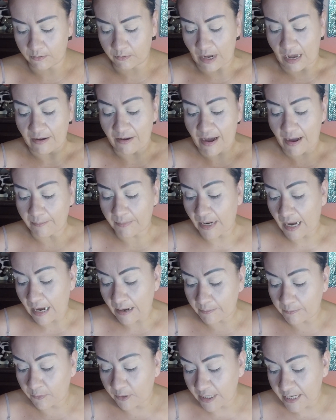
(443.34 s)

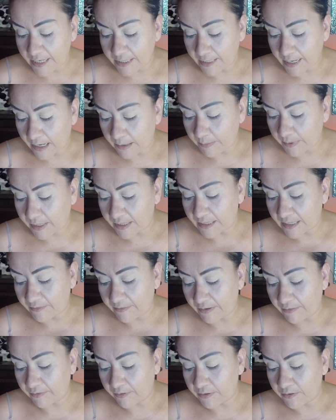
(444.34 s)
I'm really excited because I've
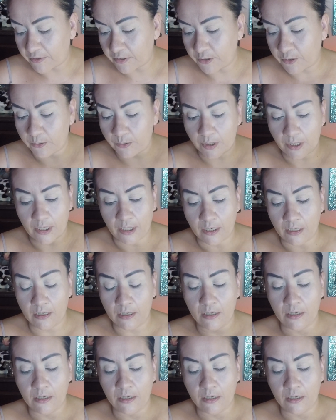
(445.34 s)
never used Huda